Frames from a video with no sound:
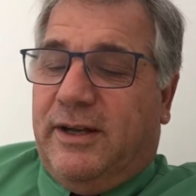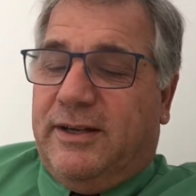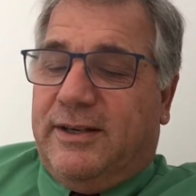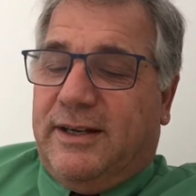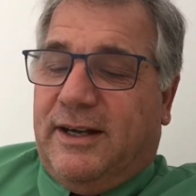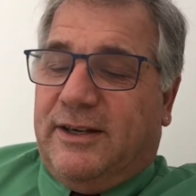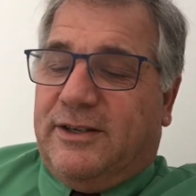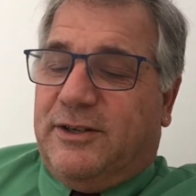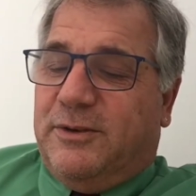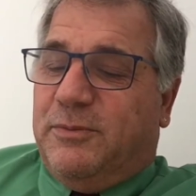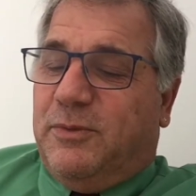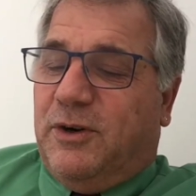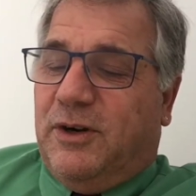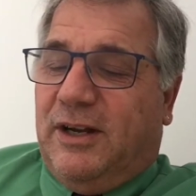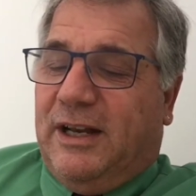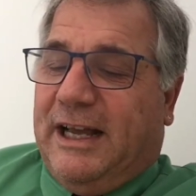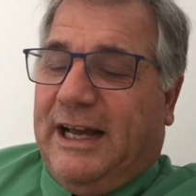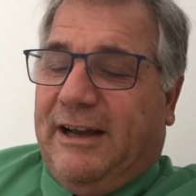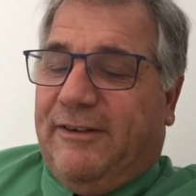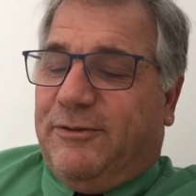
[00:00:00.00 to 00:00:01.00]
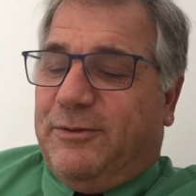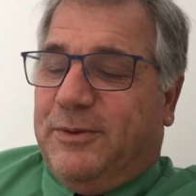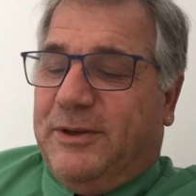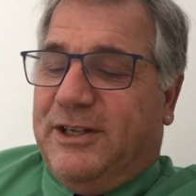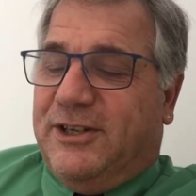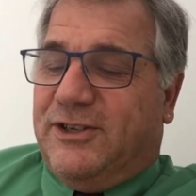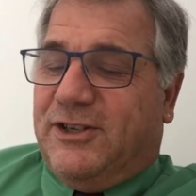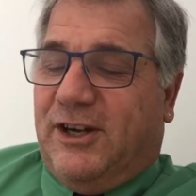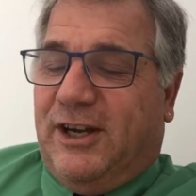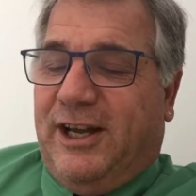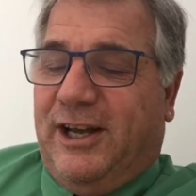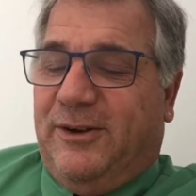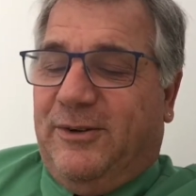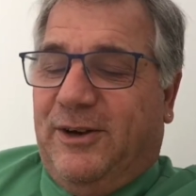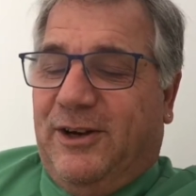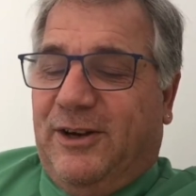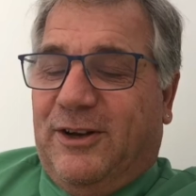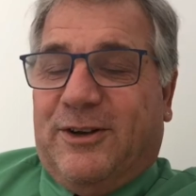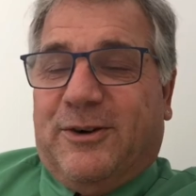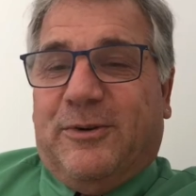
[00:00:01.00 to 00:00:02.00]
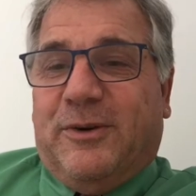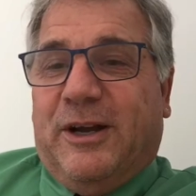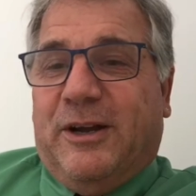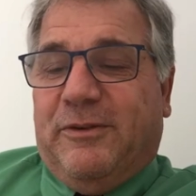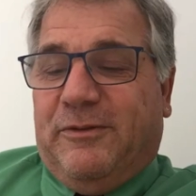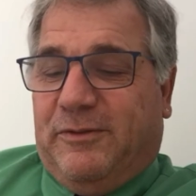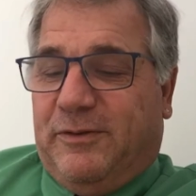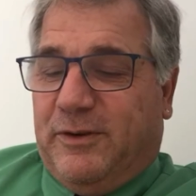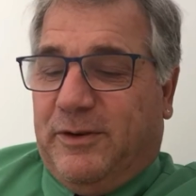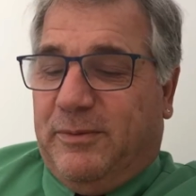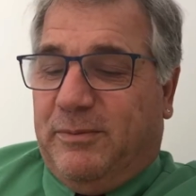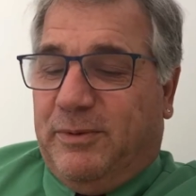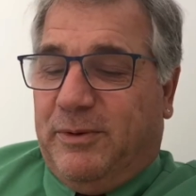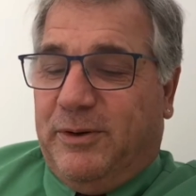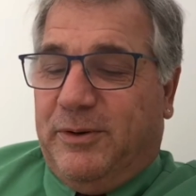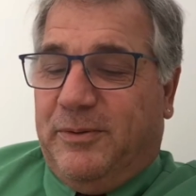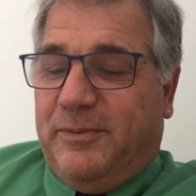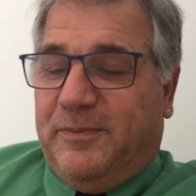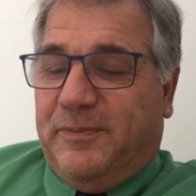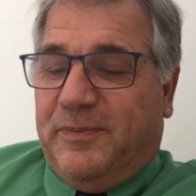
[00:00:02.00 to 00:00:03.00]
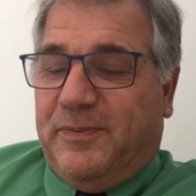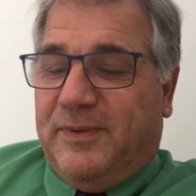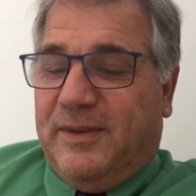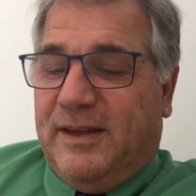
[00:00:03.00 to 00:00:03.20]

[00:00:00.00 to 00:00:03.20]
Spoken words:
Dr. Moore laughed when he saw Henry look around for a broom.